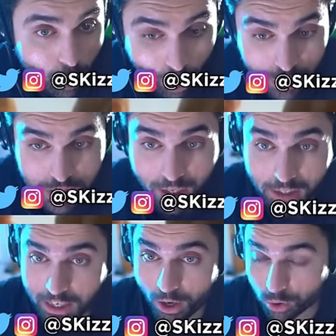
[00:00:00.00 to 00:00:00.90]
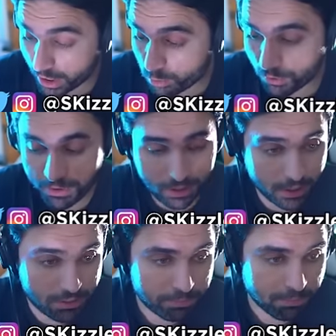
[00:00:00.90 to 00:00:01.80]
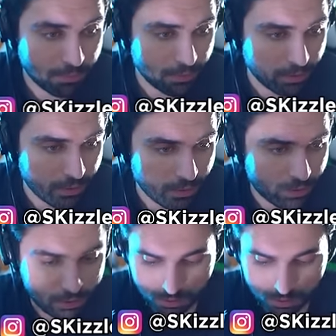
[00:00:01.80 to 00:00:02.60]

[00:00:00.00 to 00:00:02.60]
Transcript: Oh shit! Yo, they revealed it. You were playing your